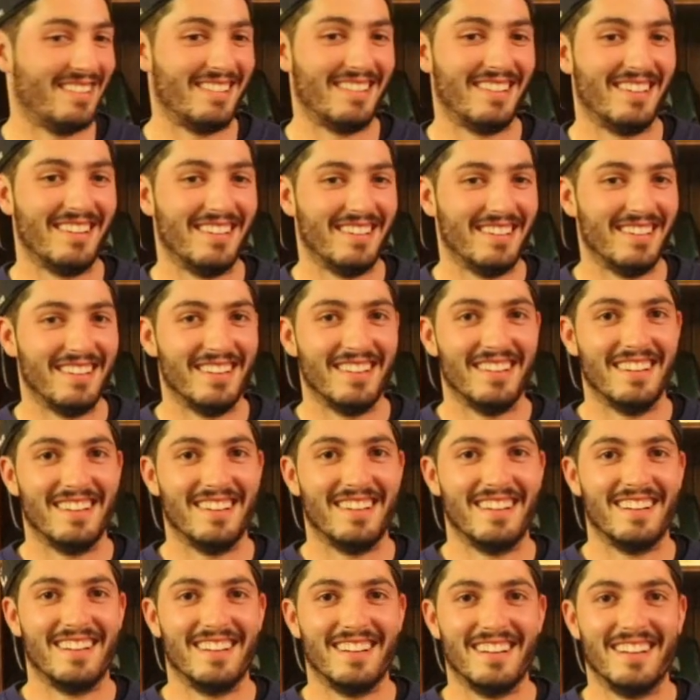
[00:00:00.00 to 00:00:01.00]

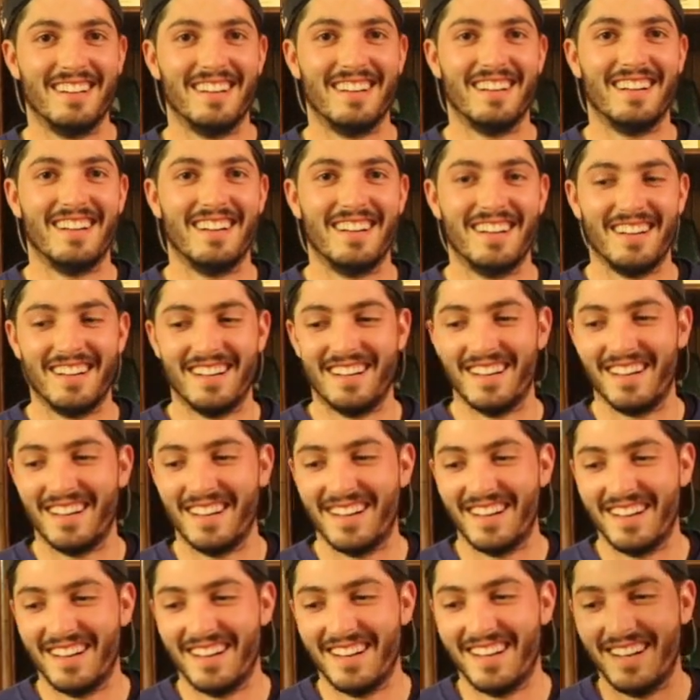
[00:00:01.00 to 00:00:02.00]

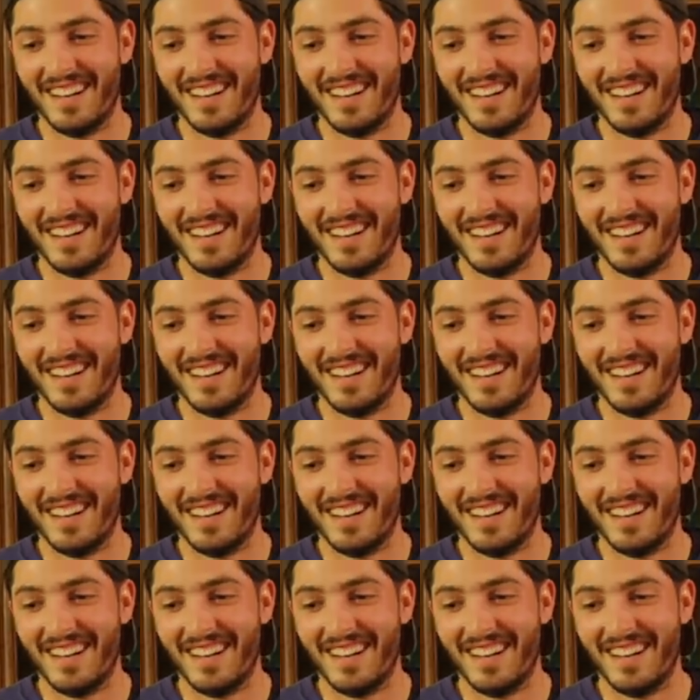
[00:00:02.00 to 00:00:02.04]
The person shown says nothing.